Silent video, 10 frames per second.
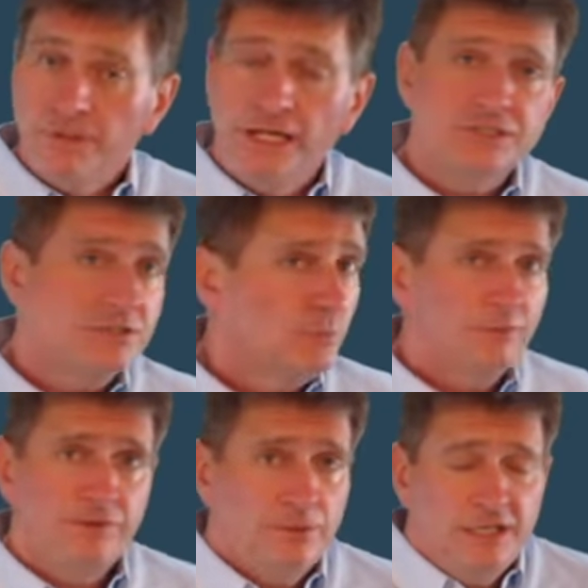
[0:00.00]
plus
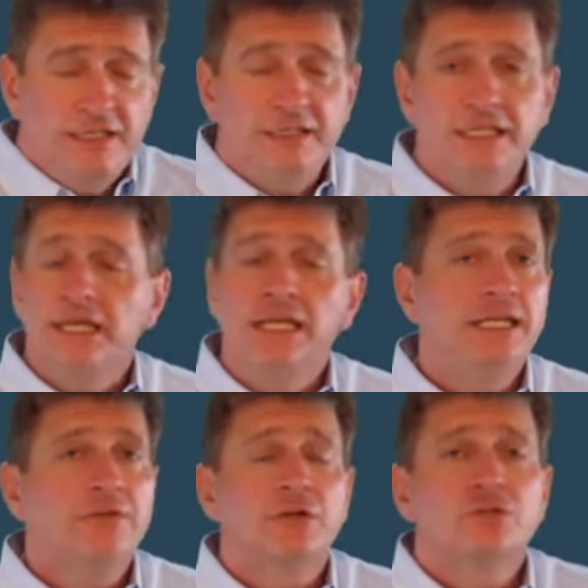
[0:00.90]
review
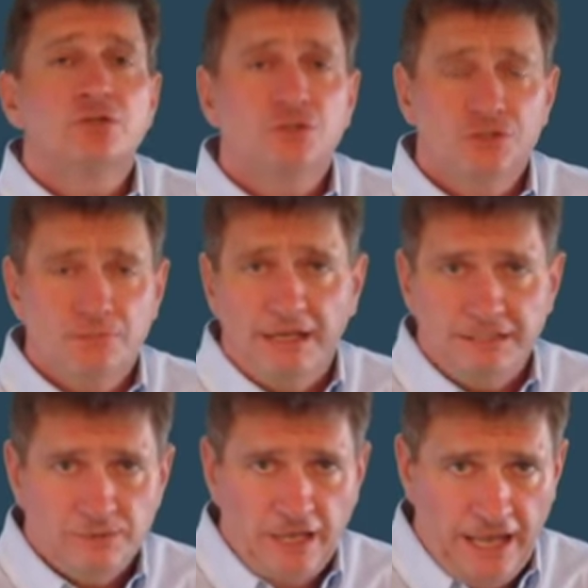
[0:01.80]
any other concerns you
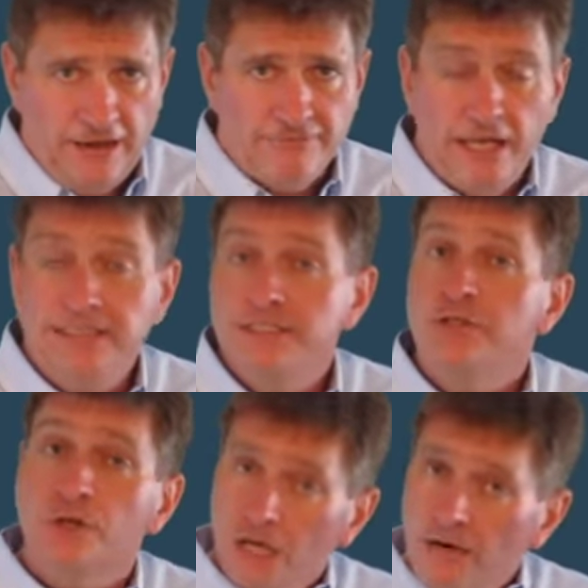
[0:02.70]
might have
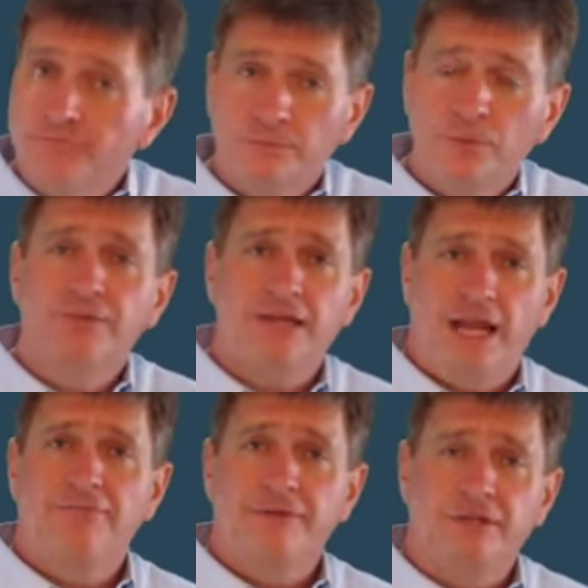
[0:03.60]
until you're comfortable with
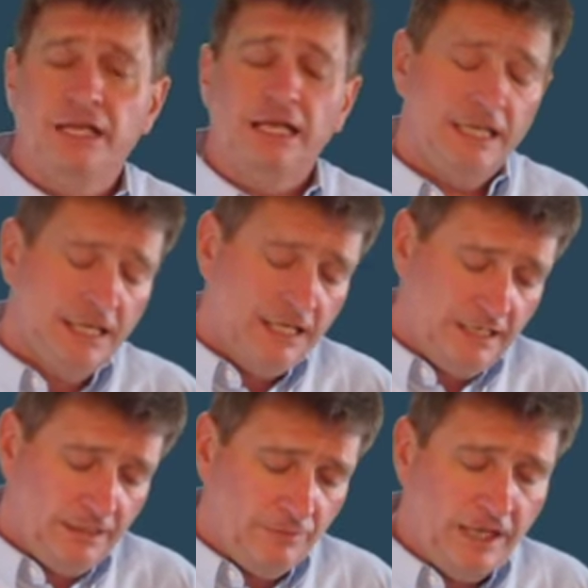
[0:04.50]
everything.
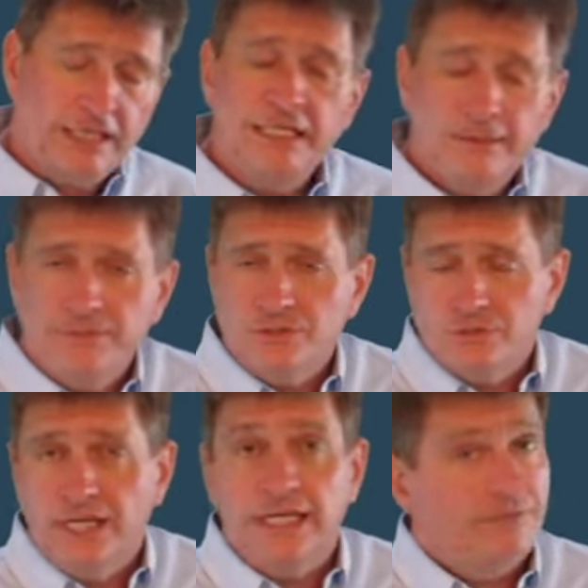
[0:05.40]
And I can
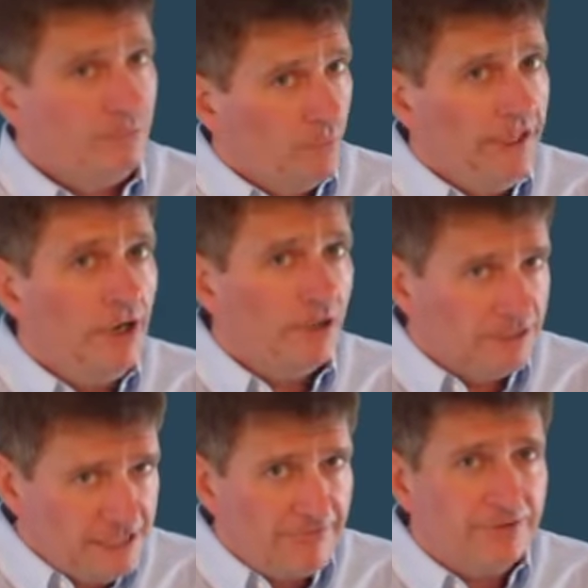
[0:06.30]
demonstrate if we
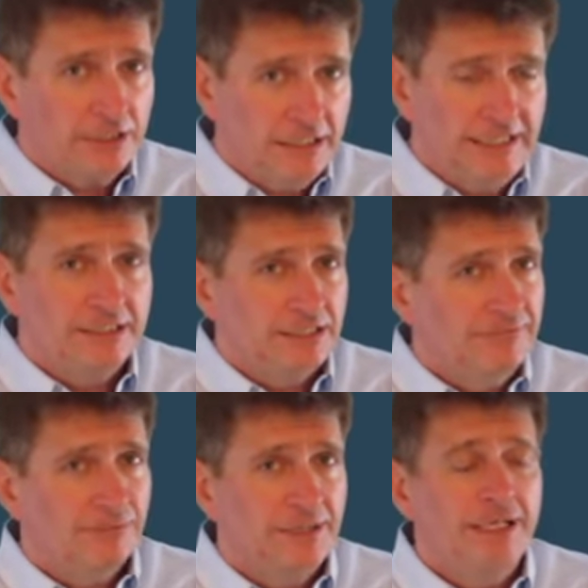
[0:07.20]
are definitely
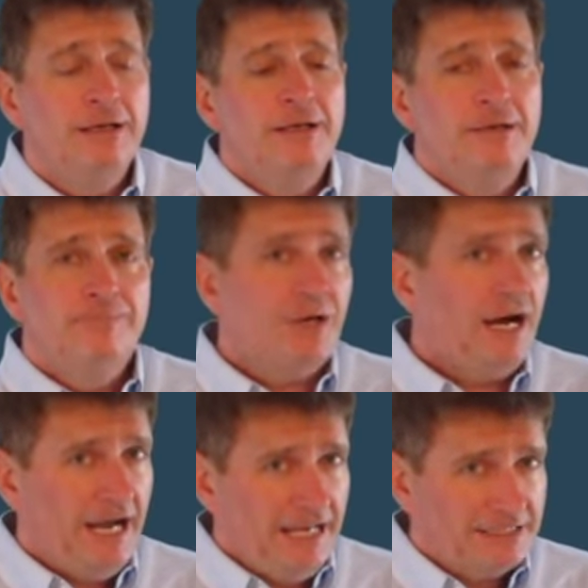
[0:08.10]
delivering the
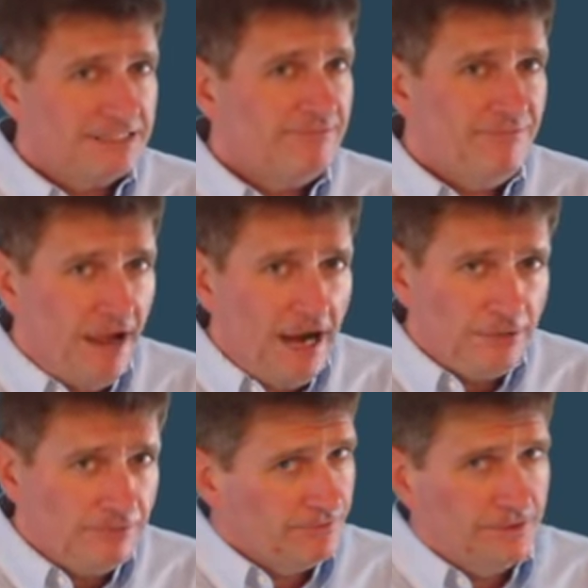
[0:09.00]
highest
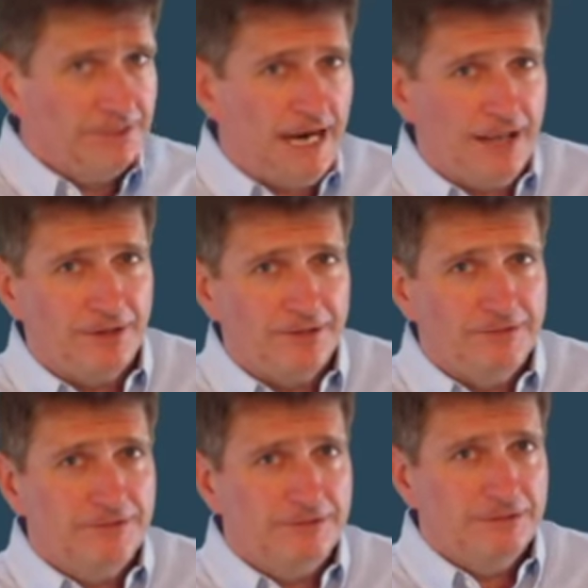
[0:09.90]
value for the dollar.
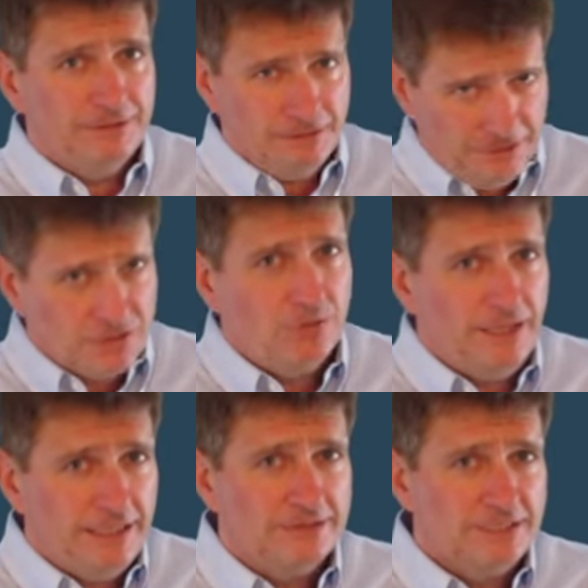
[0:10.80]
Let's go
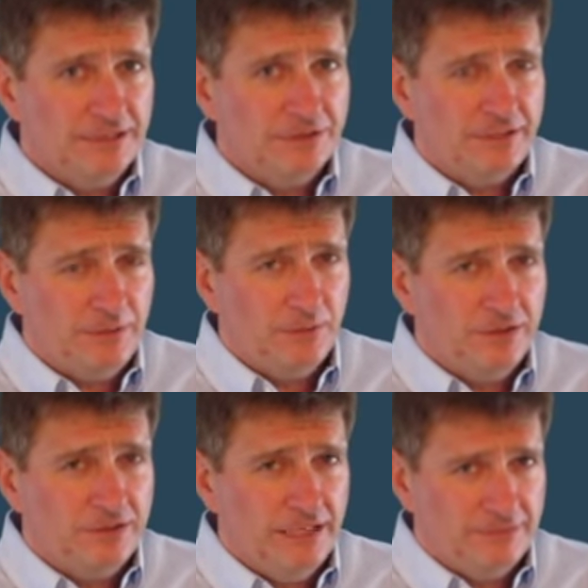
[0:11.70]
ahead and schedule that
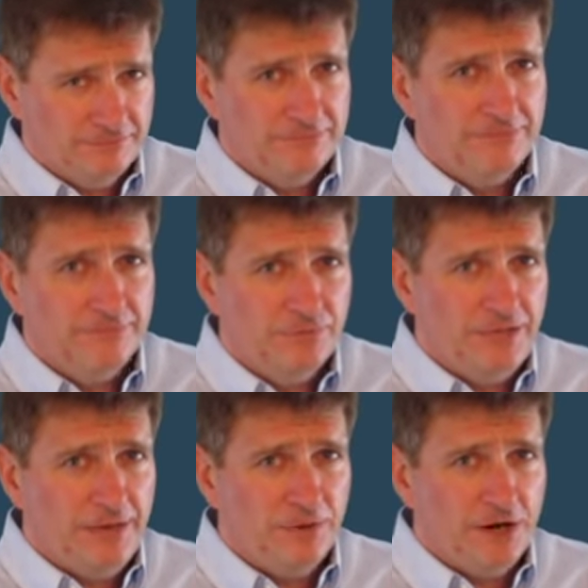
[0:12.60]
work then. Will
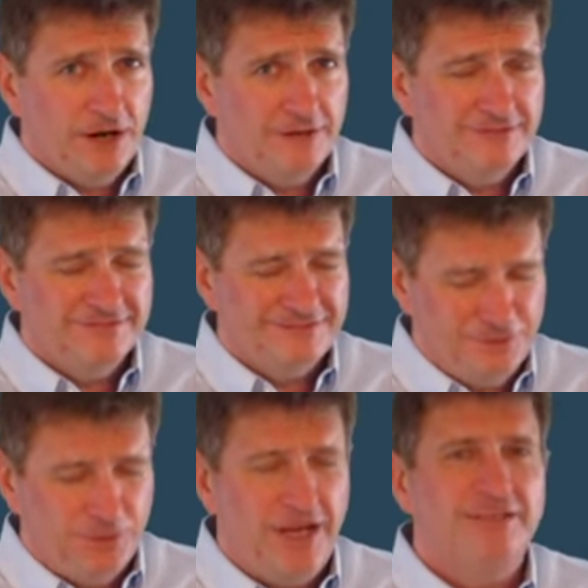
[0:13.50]
that work?
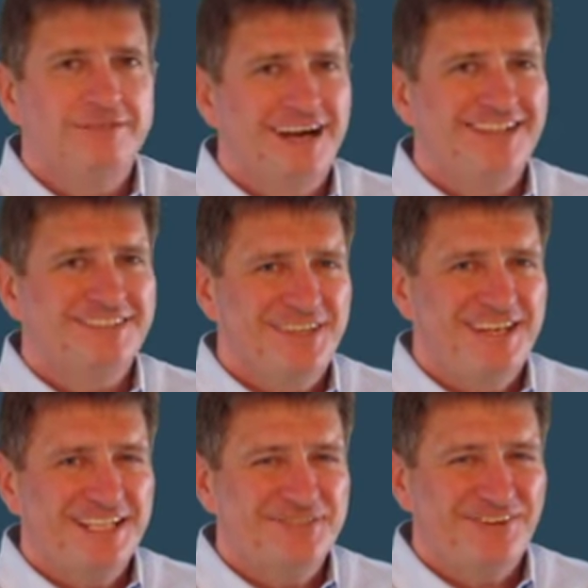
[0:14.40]
Great. I'll see
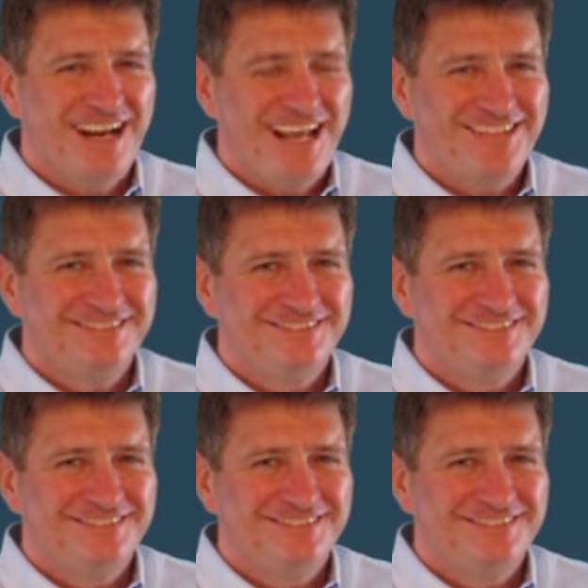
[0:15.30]
you next Friday.